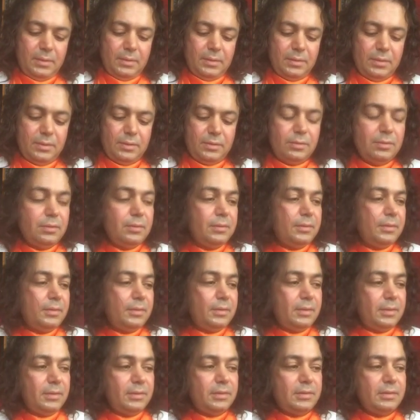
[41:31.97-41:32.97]
So
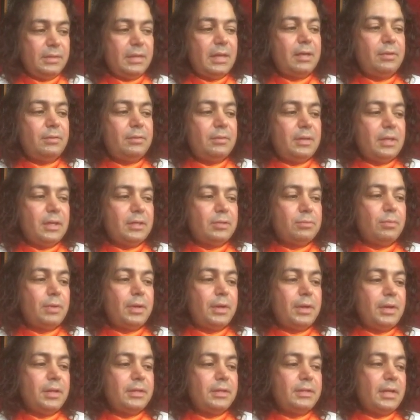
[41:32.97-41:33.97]
that's what
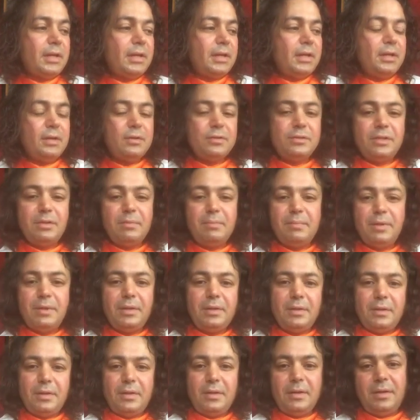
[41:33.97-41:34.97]
it is. And
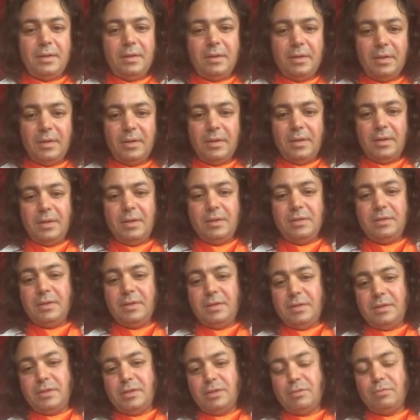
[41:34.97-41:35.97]
simply, you see,
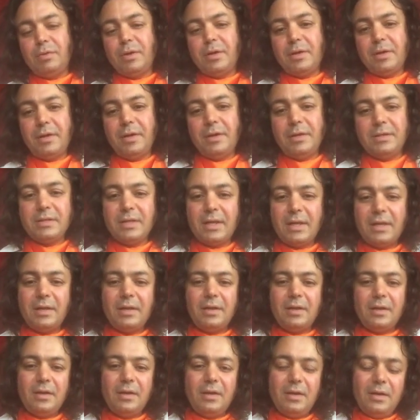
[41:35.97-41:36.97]
this is what it is. And
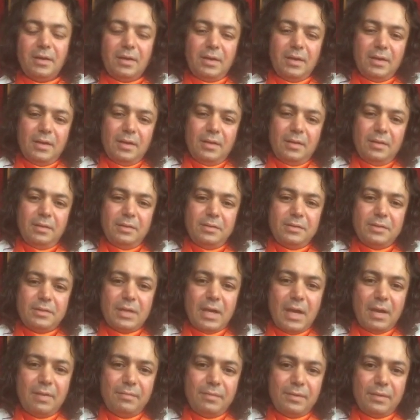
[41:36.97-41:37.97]
this
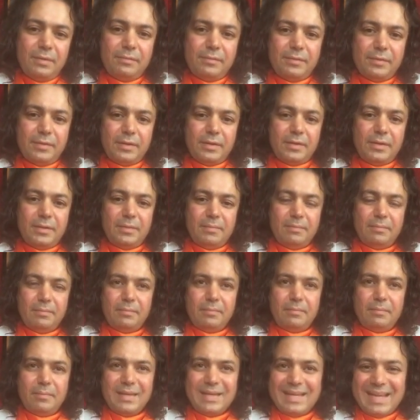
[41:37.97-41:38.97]
type of
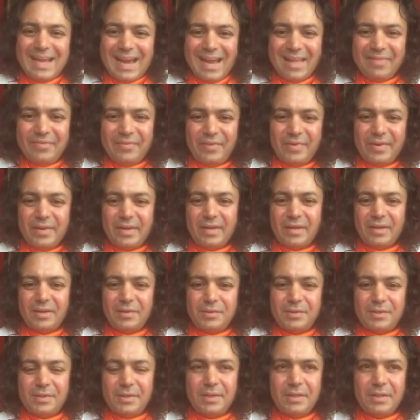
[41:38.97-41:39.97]
gathering, you
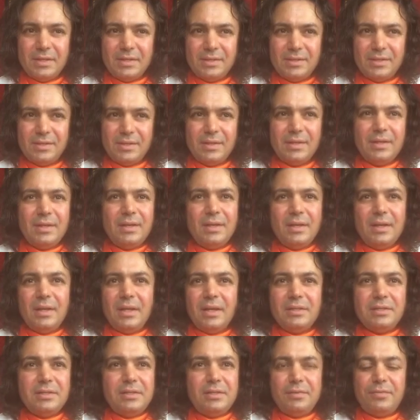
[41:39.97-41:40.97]
see, is
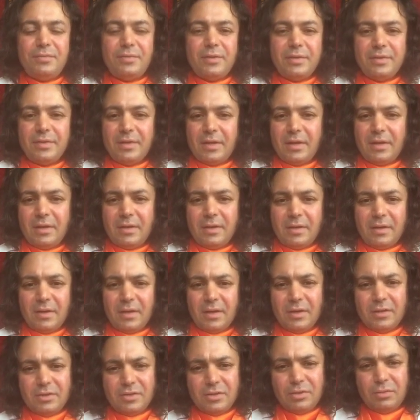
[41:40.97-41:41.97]
different than
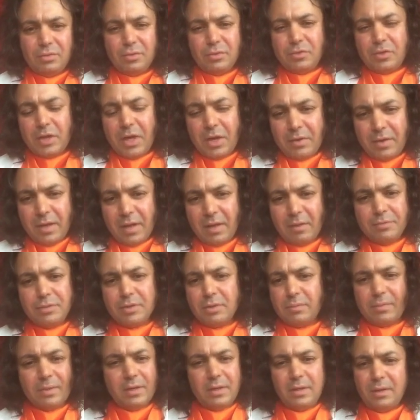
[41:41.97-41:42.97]
you trying to help
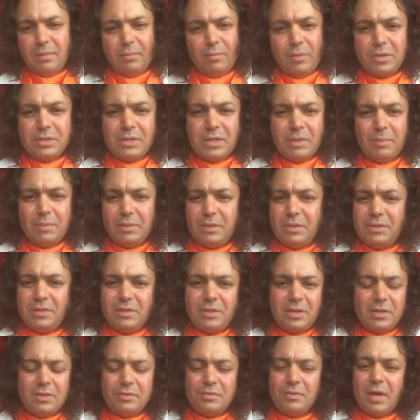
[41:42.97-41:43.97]
someone. Moksha Mukti is
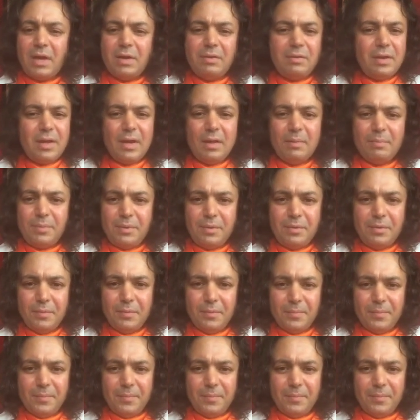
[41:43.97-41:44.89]
not trying to help you.